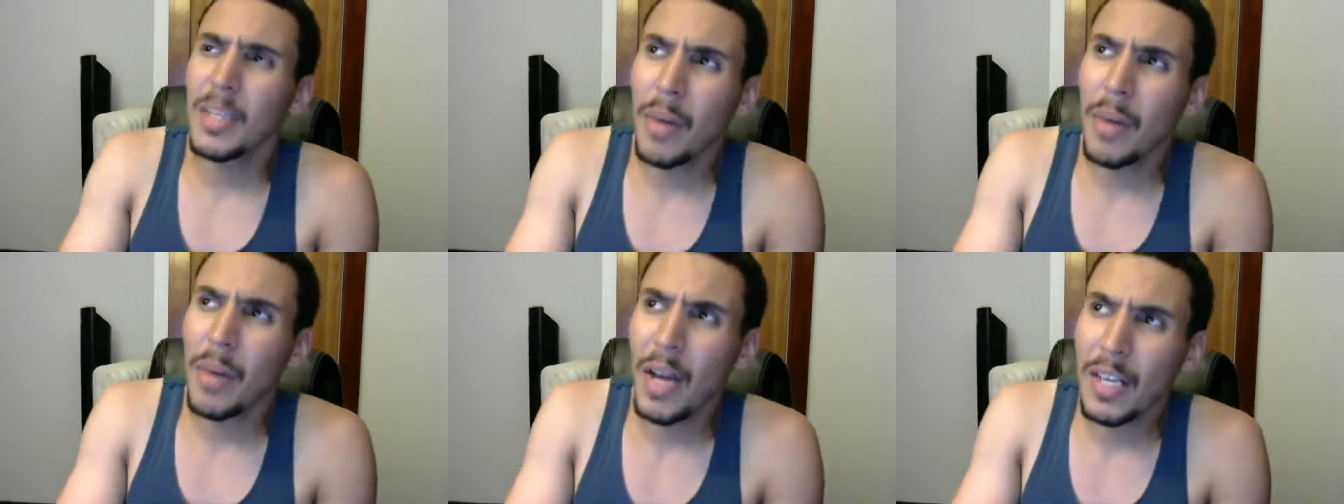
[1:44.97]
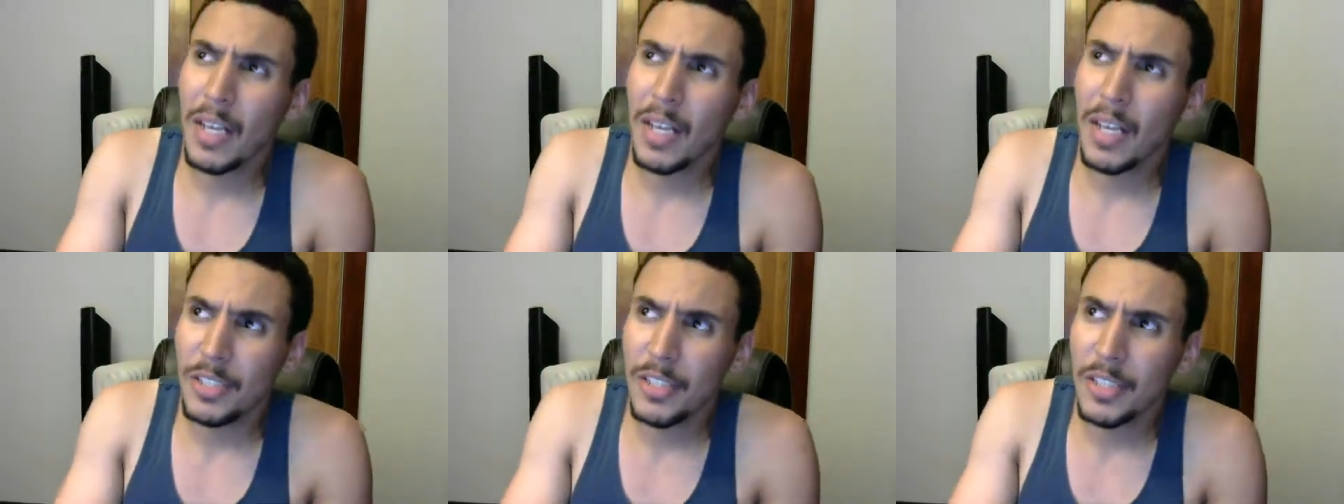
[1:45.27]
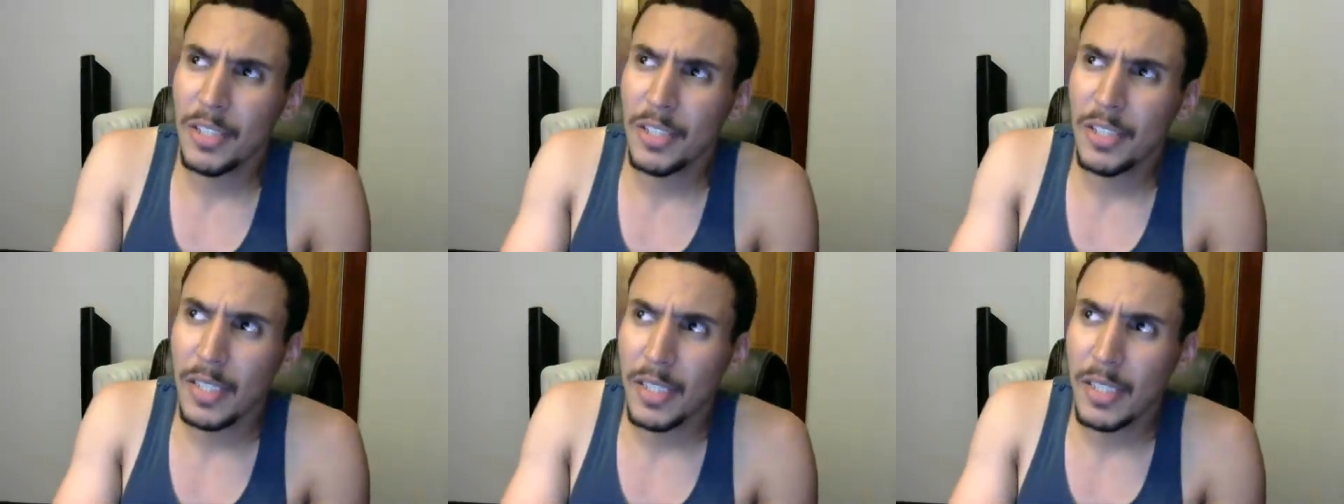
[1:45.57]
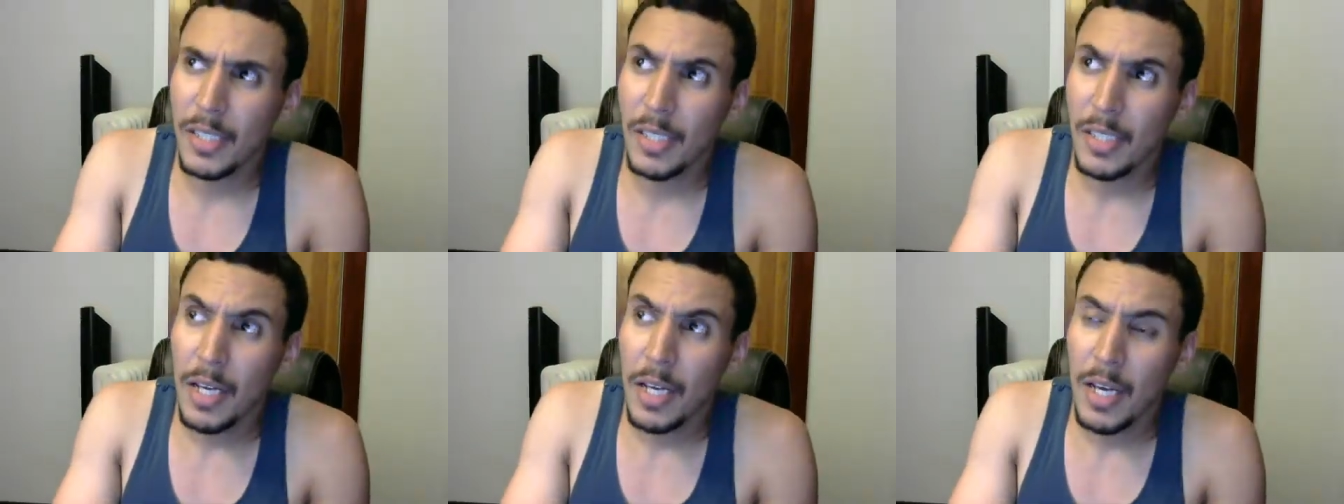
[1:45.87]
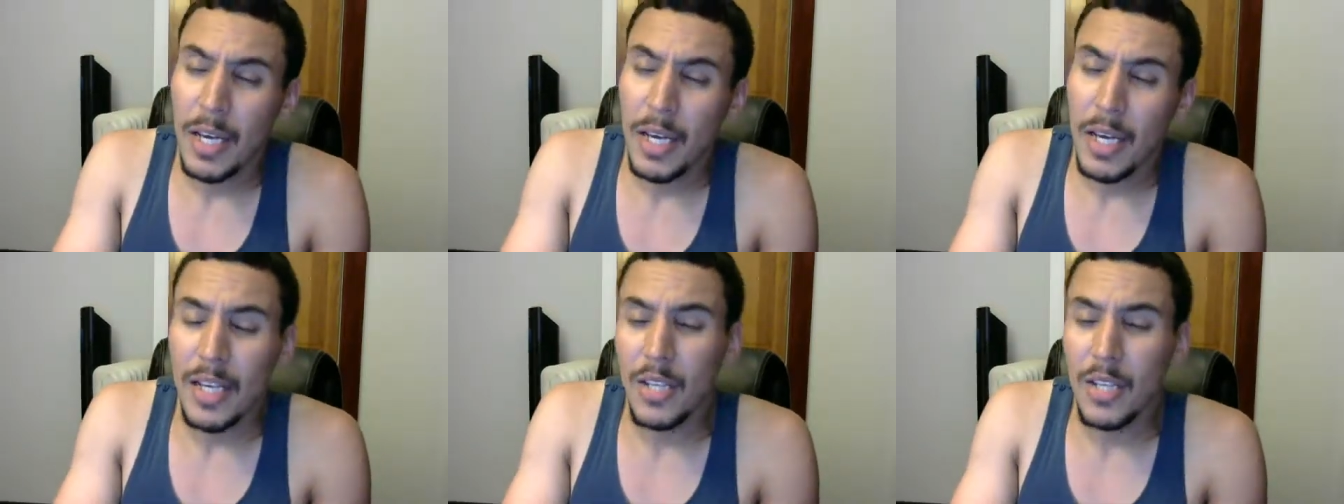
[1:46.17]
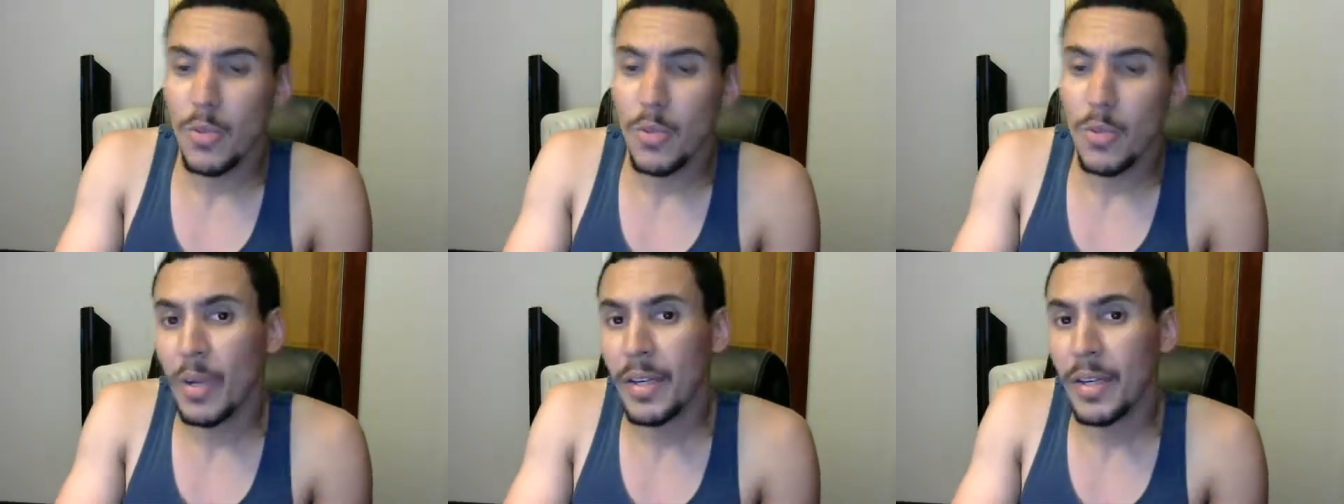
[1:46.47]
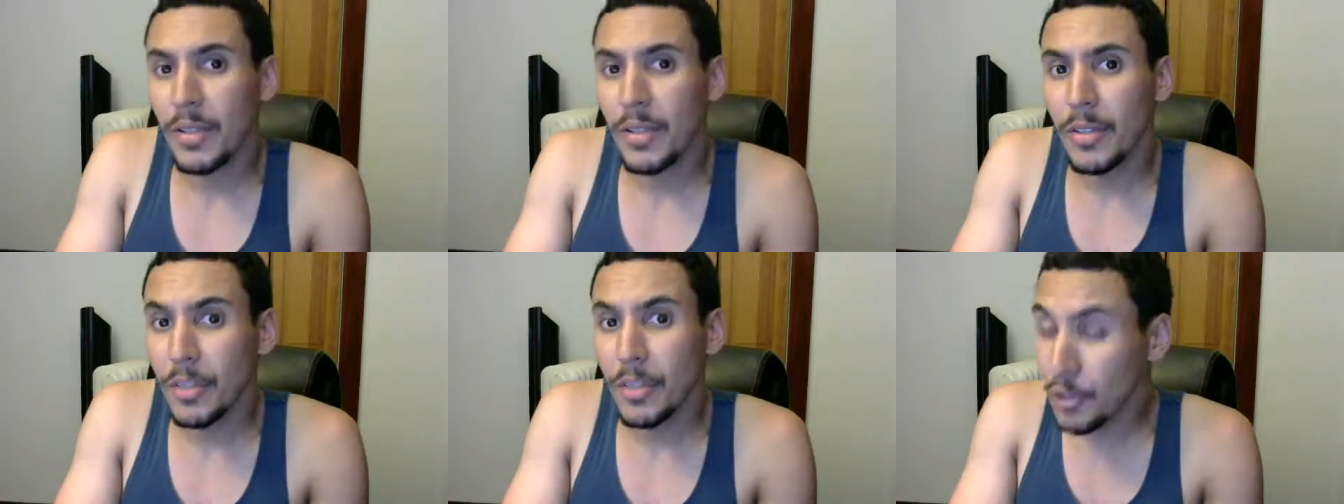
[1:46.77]
postured is
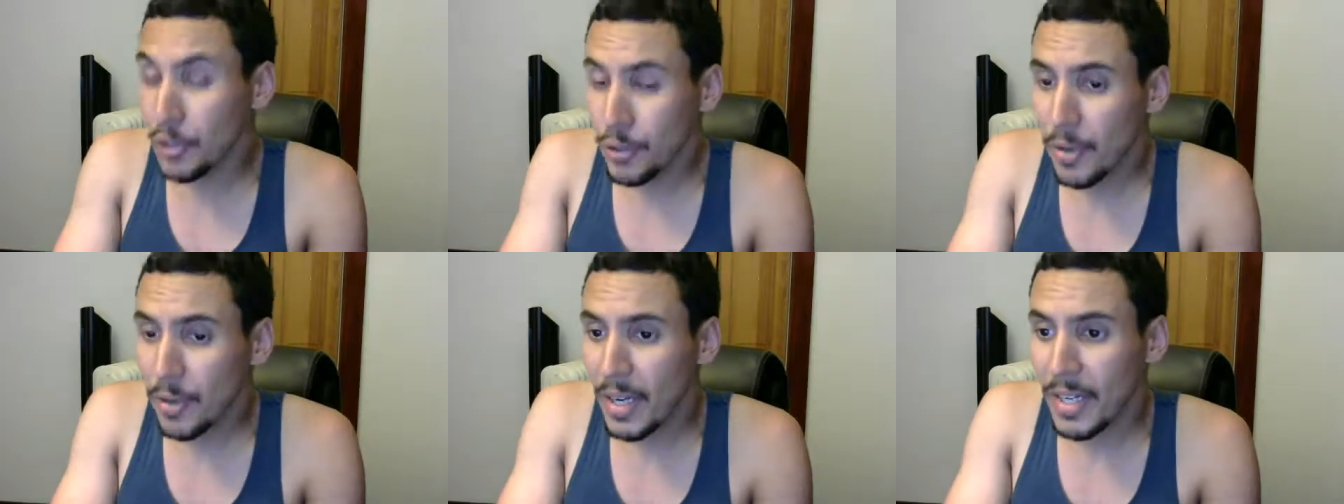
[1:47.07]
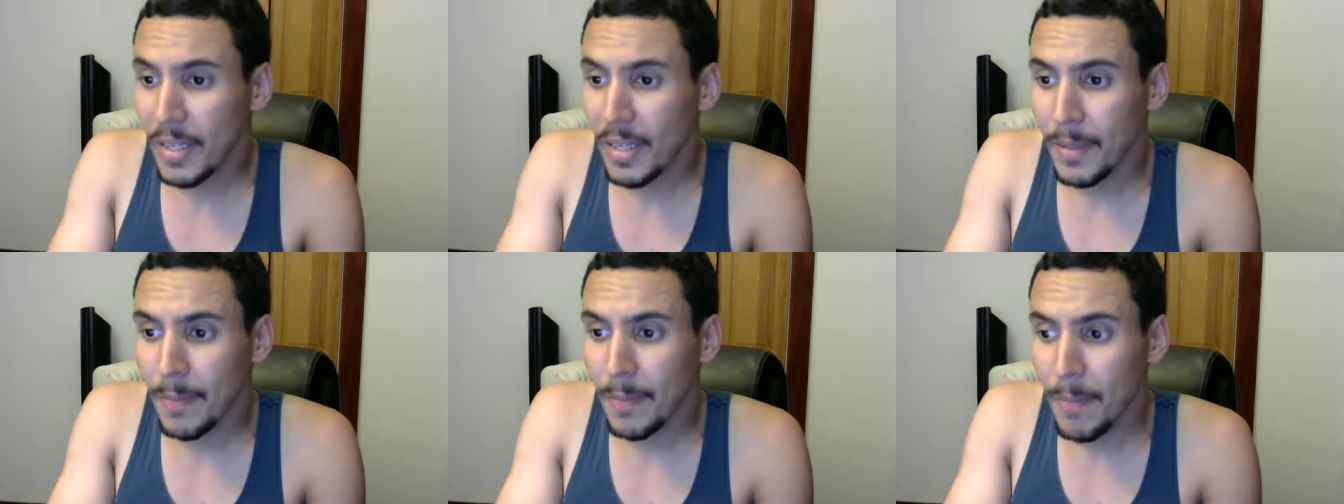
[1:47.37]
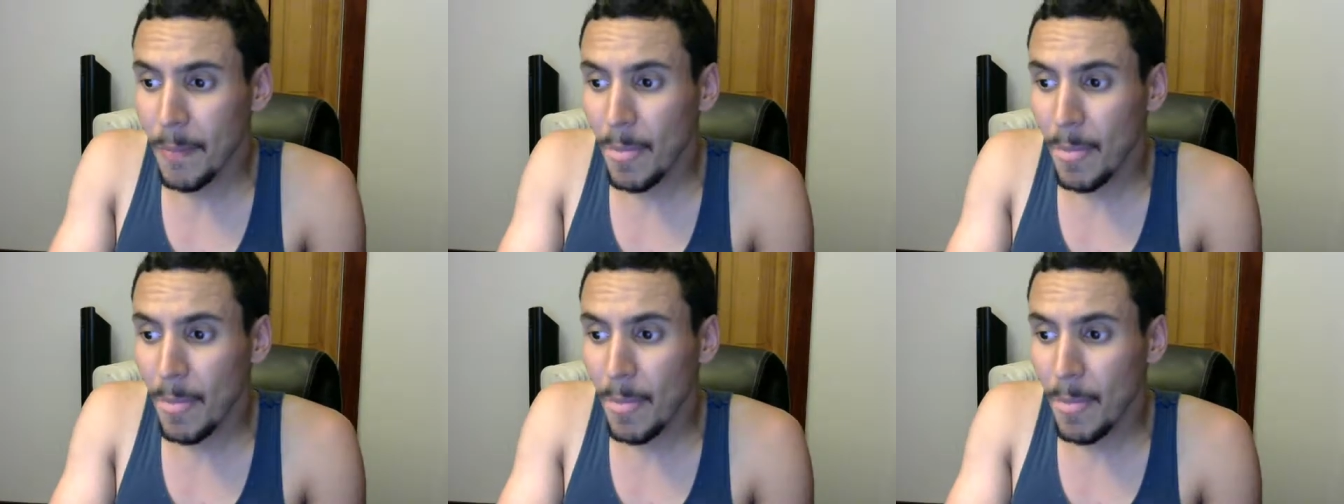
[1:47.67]
when you're treading.